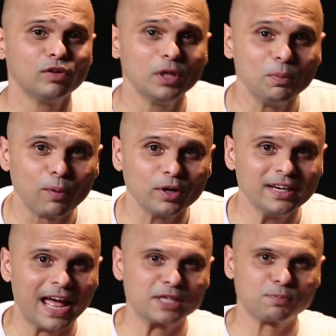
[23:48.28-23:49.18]
One of the
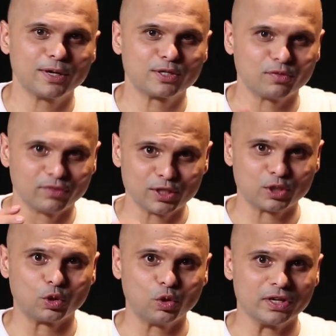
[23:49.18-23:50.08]
important aspects of this
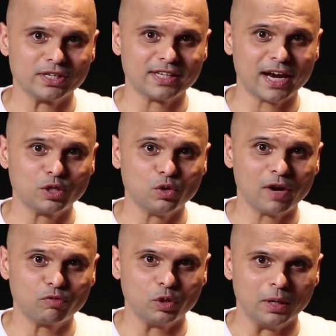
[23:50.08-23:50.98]
show is that you
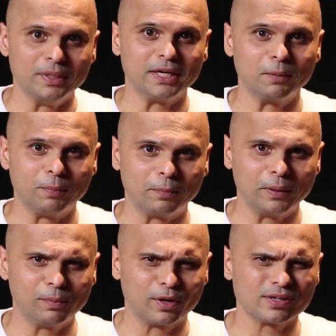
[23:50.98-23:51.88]
have to imitate
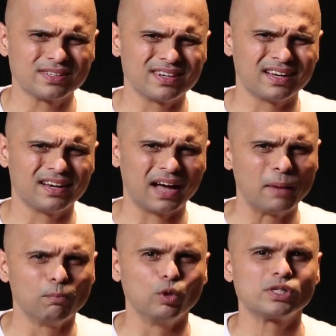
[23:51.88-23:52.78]
people because uh, I'm